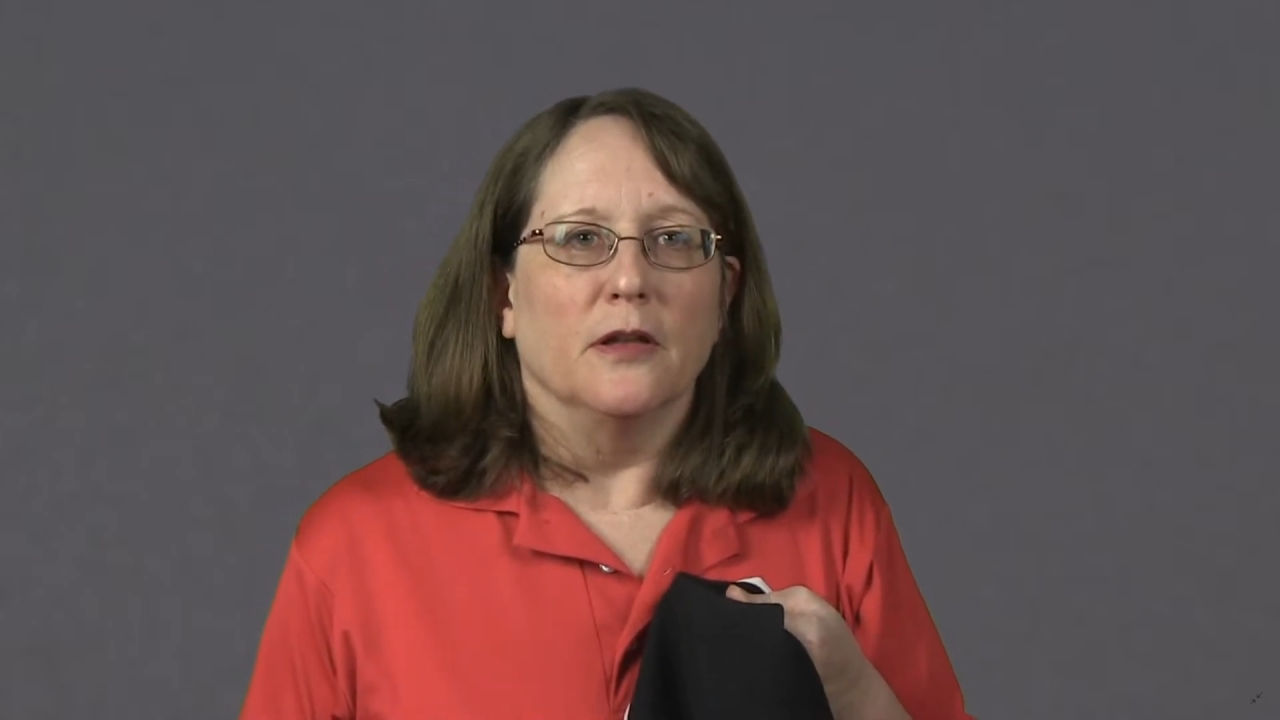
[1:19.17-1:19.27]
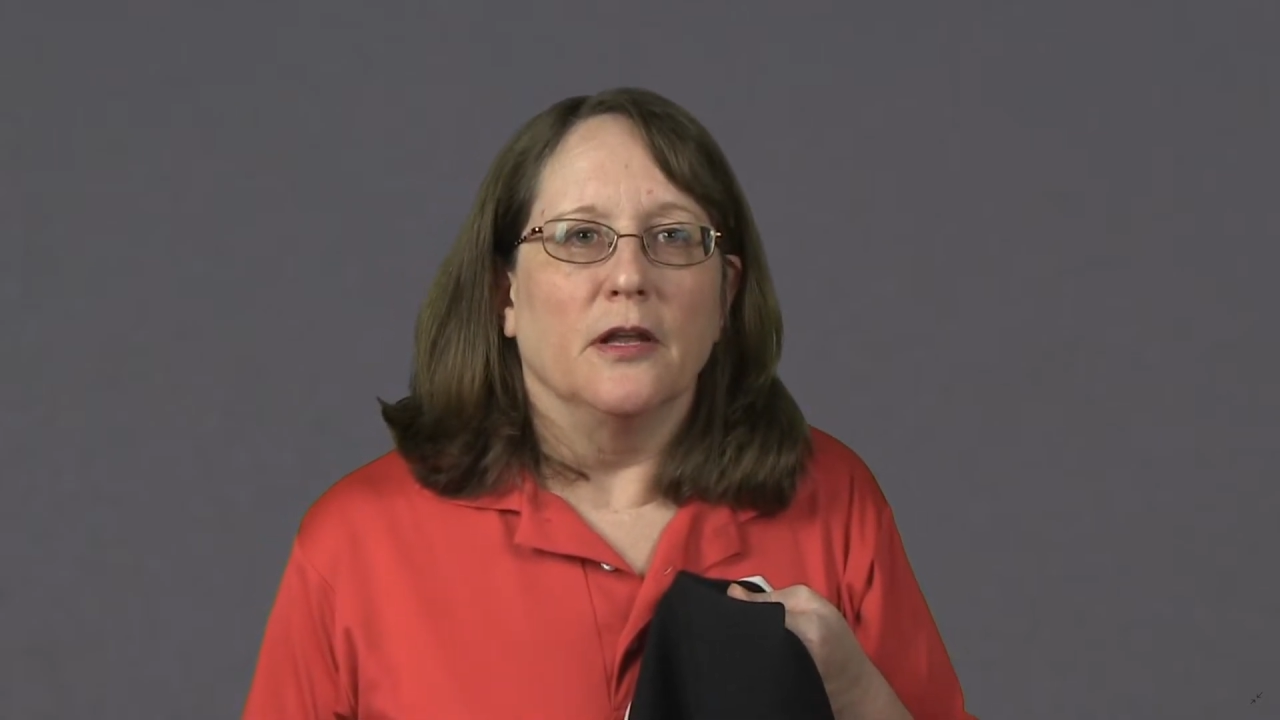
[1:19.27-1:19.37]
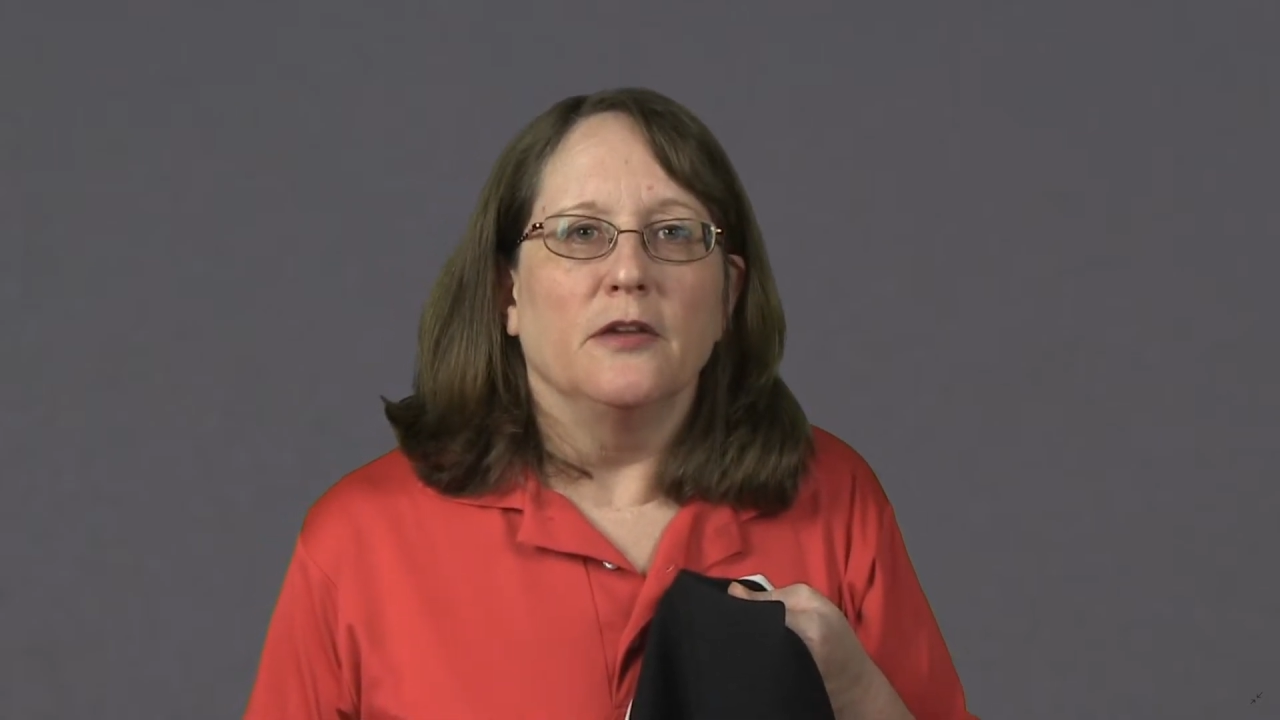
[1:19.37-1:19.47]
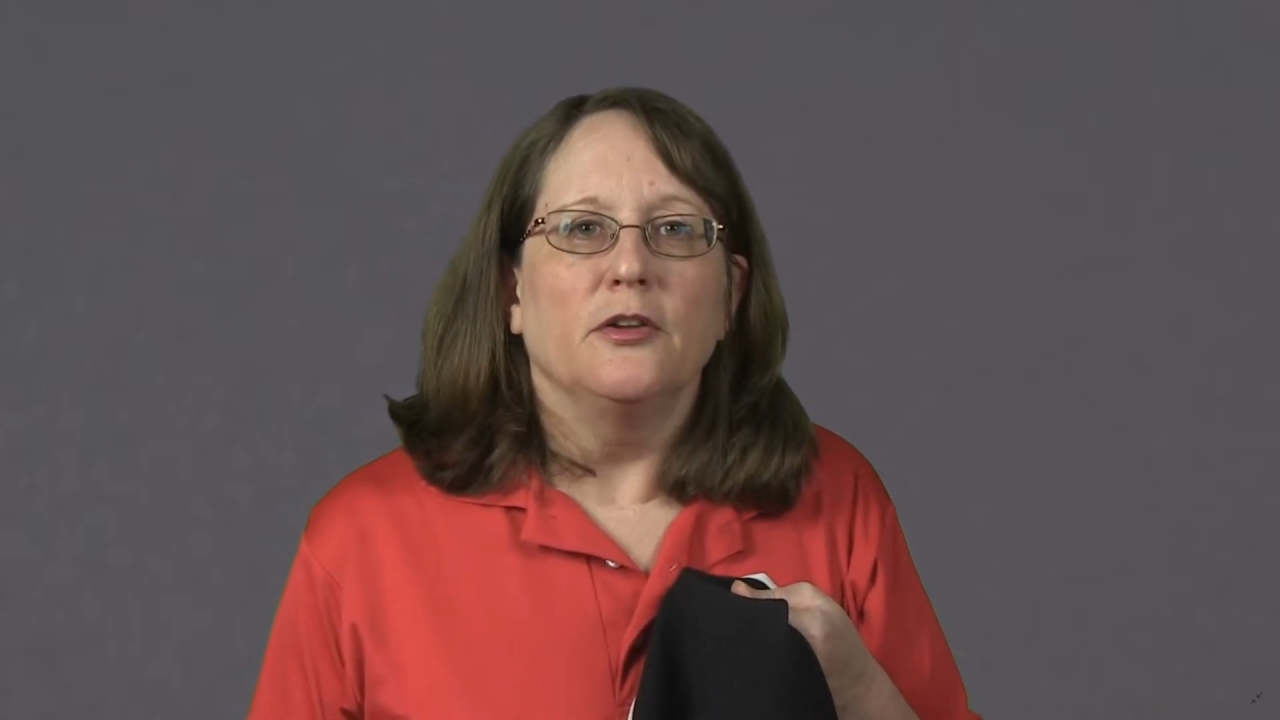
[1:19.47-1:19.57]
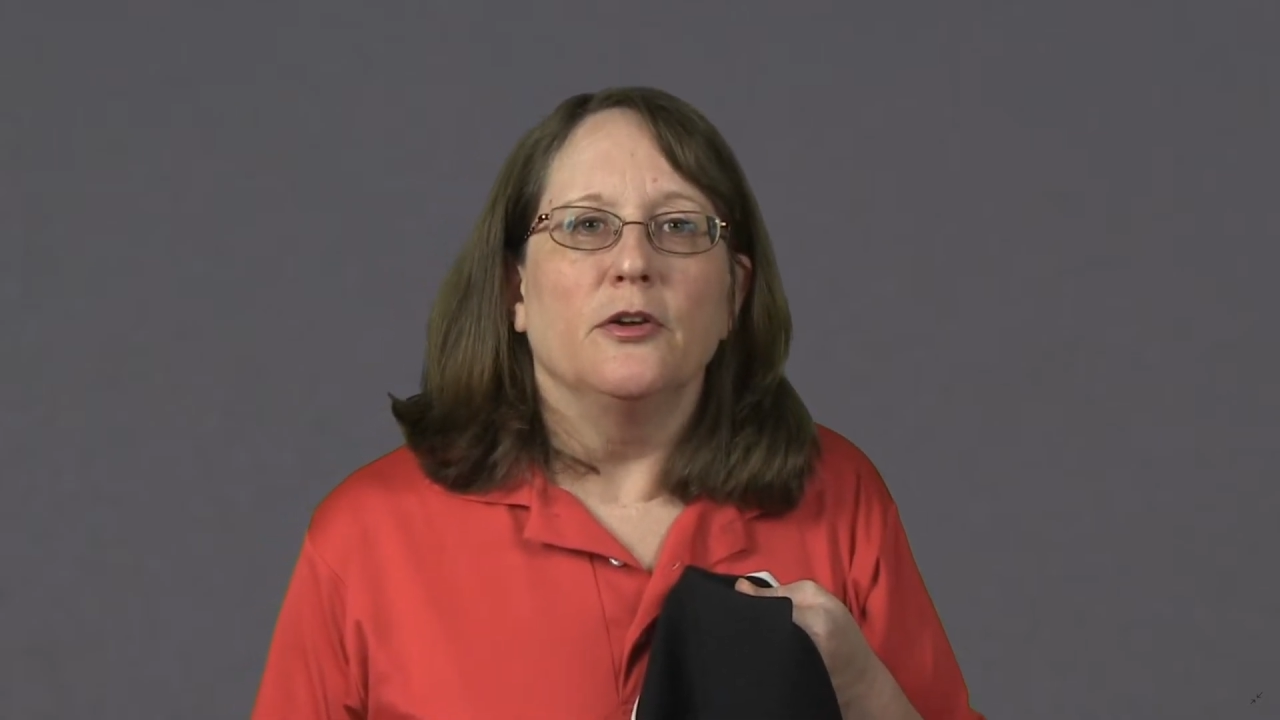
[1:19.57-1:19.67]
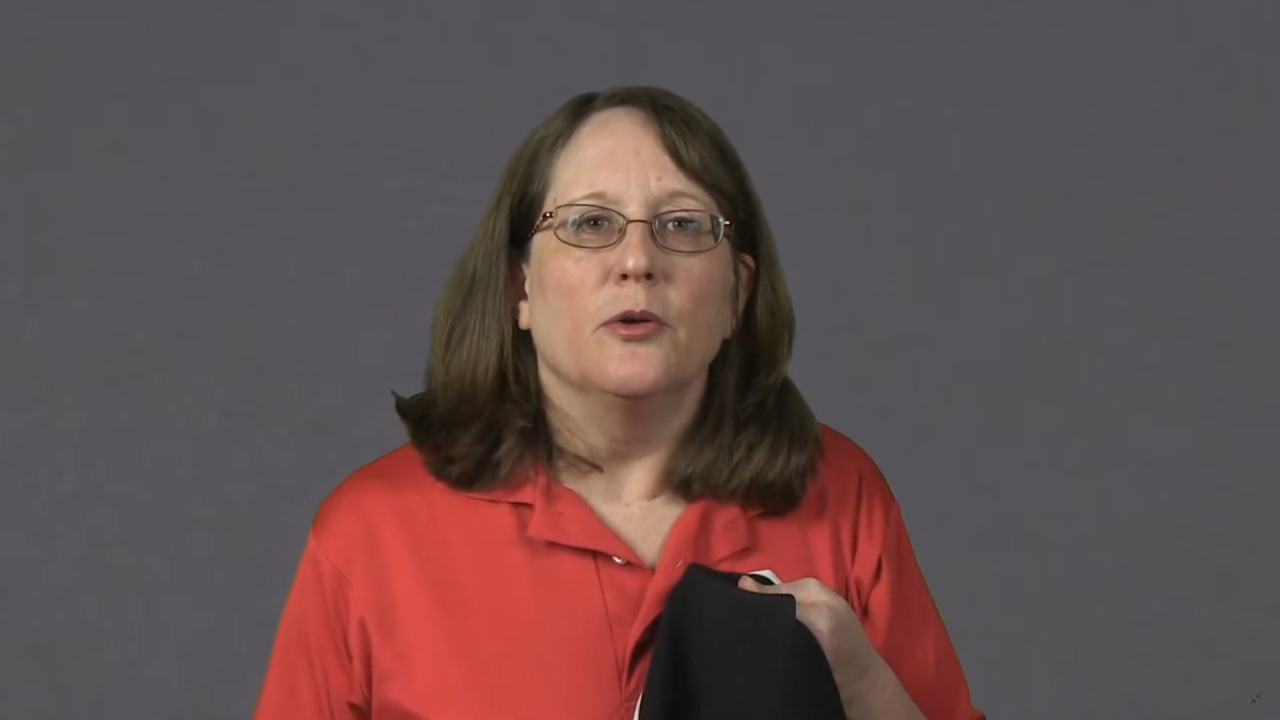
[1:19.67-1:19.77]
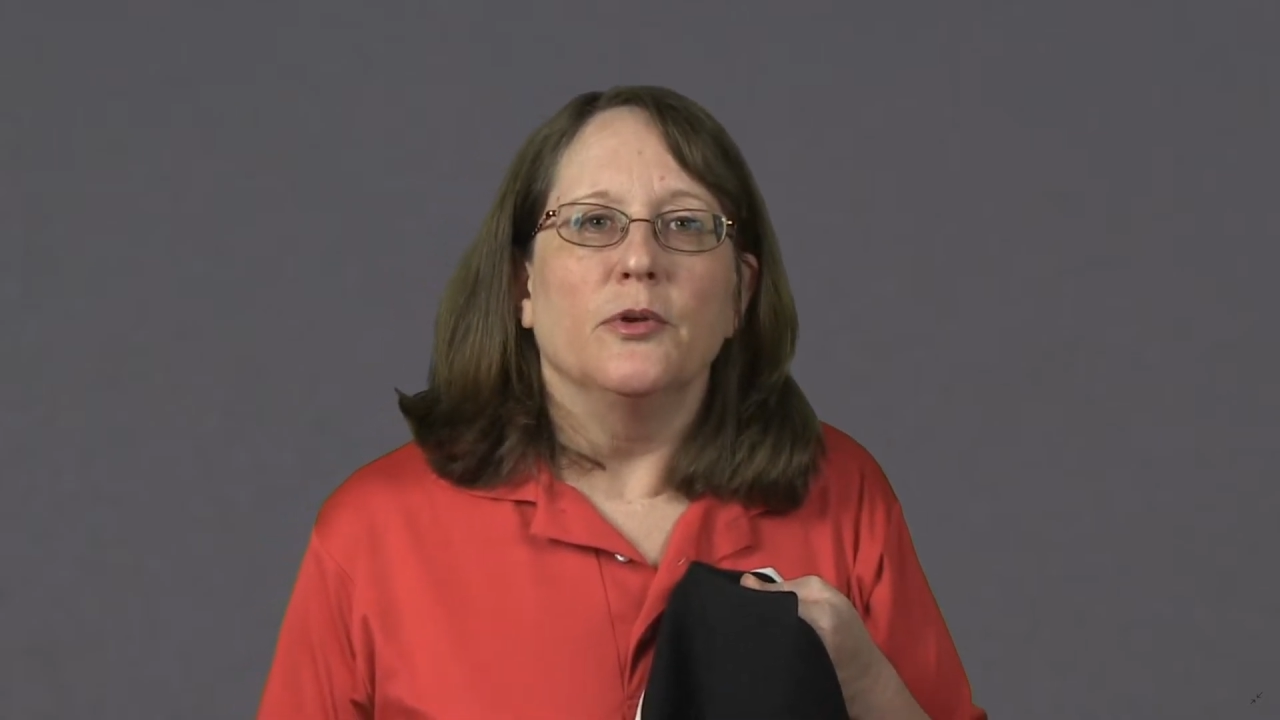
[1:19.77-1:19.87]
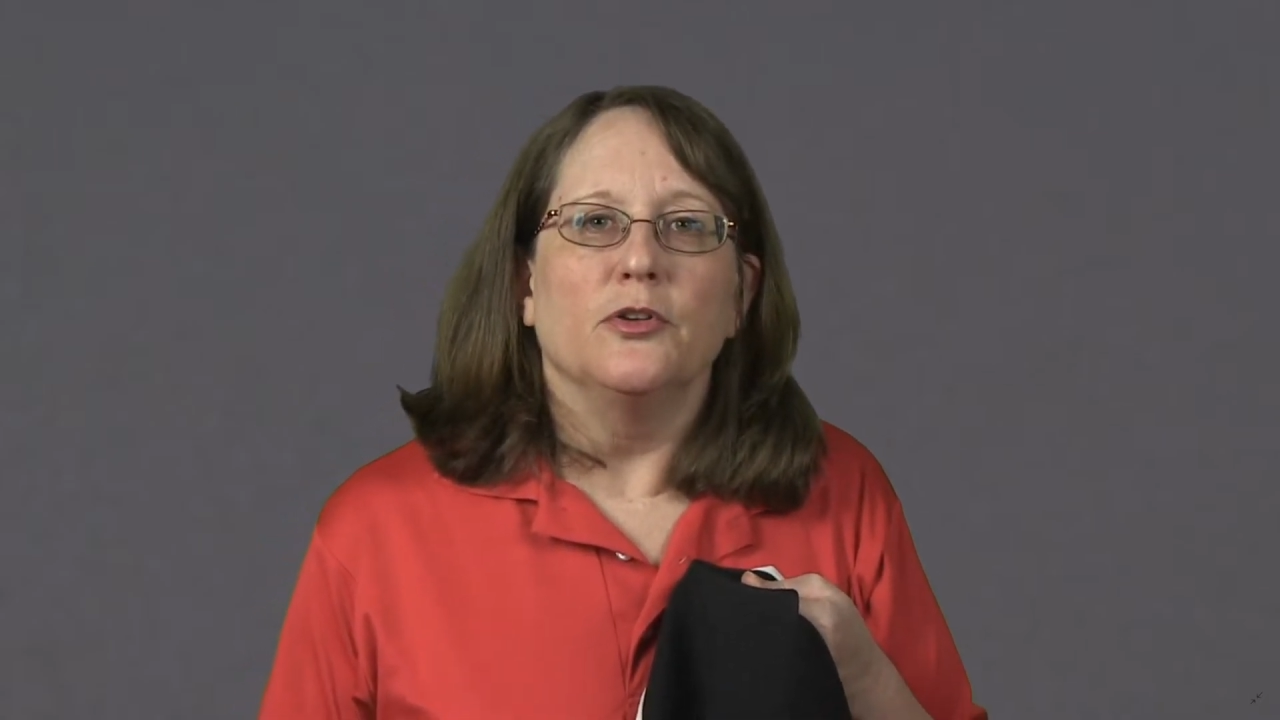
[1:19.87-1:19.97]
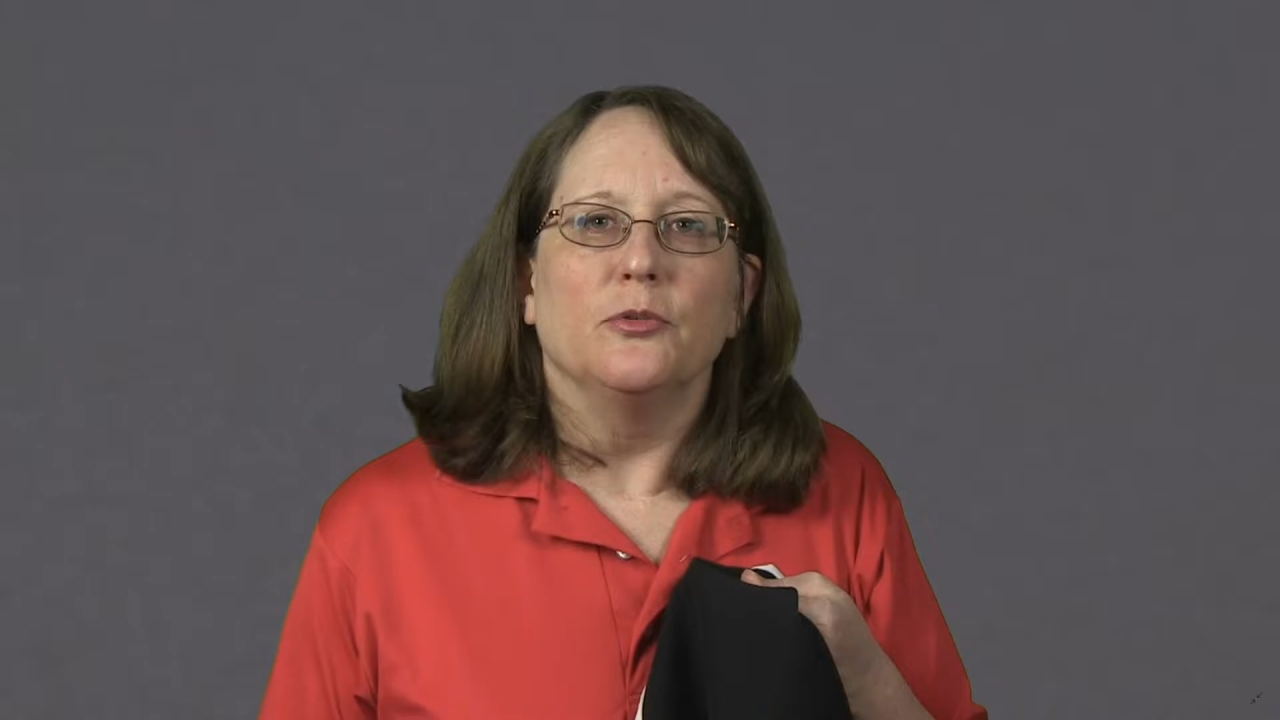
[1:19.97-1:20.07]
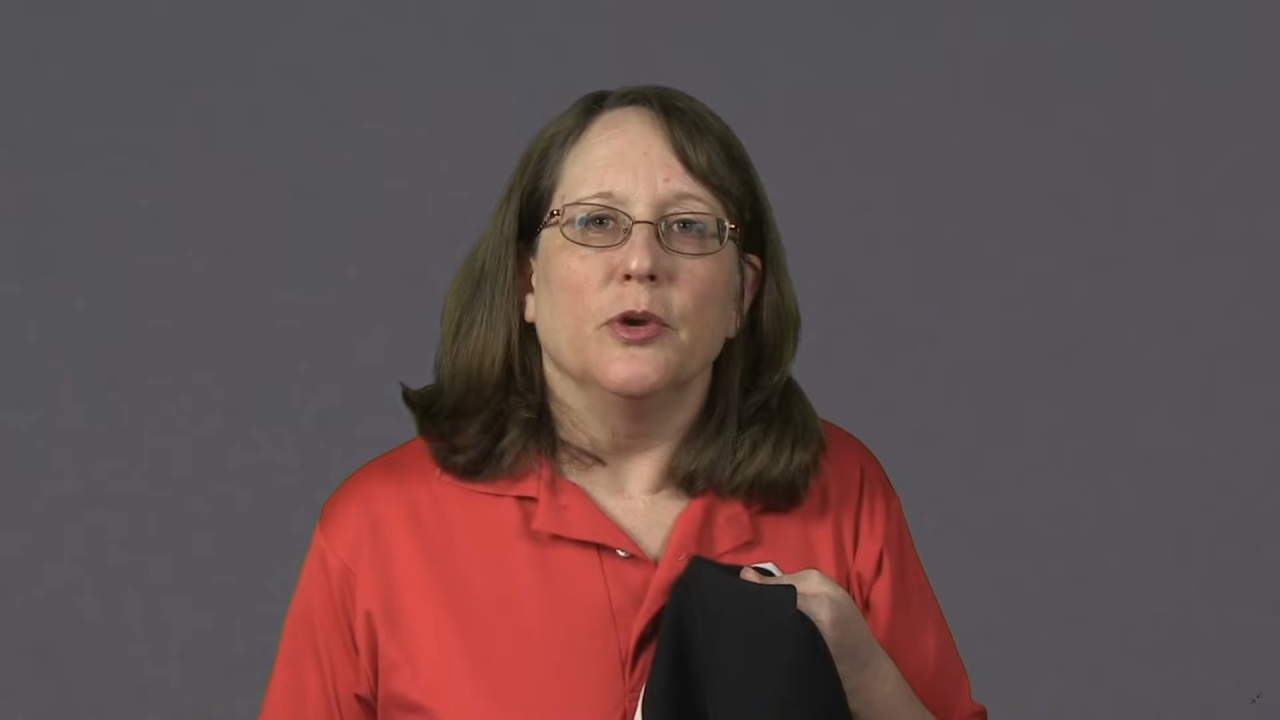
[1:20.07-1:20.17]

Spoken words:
I'd like to go into